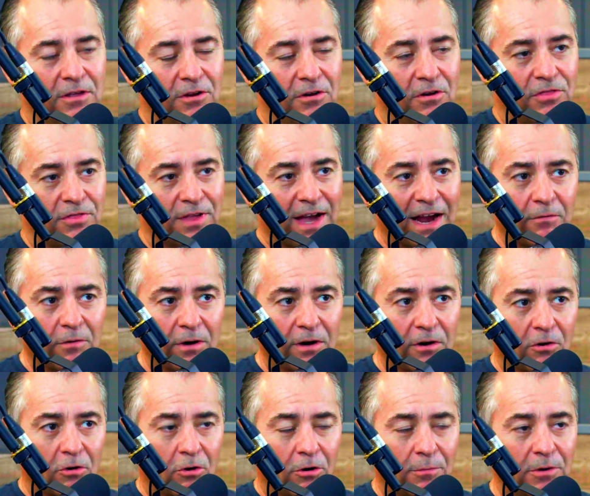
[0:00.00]
Your thyroid
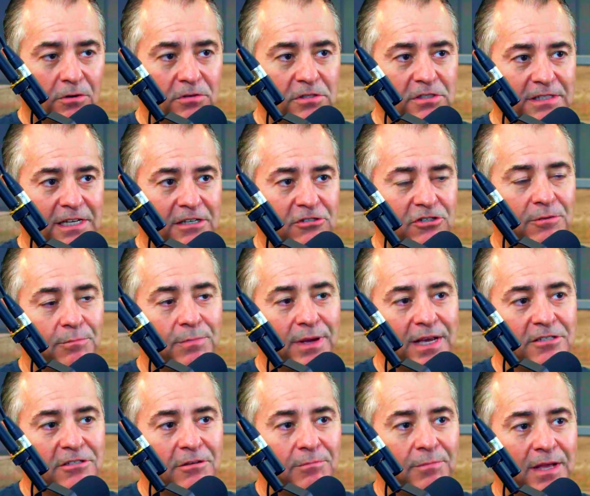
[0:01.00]
hormone sets your
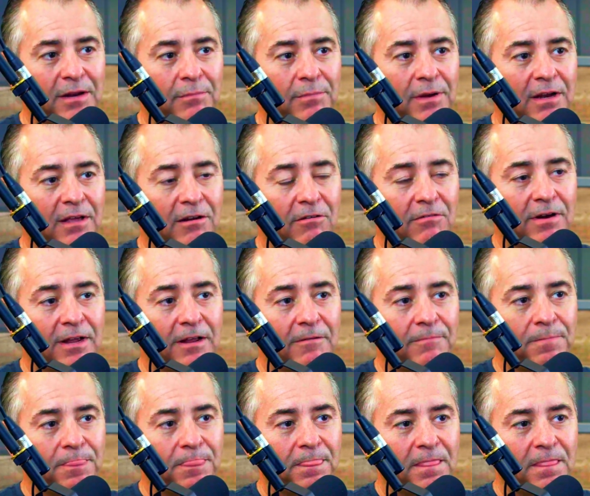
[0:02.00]
basal metabolic rate.